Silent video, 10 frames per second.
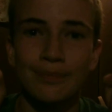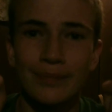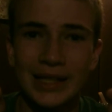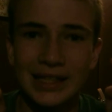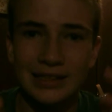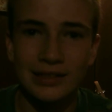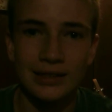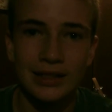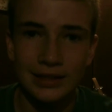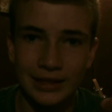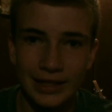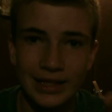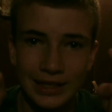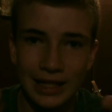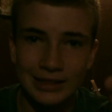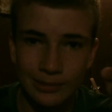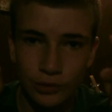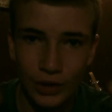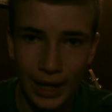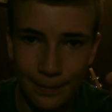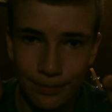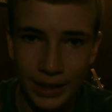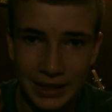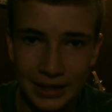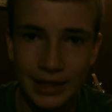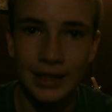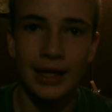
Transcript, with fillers: please click that subscribe button.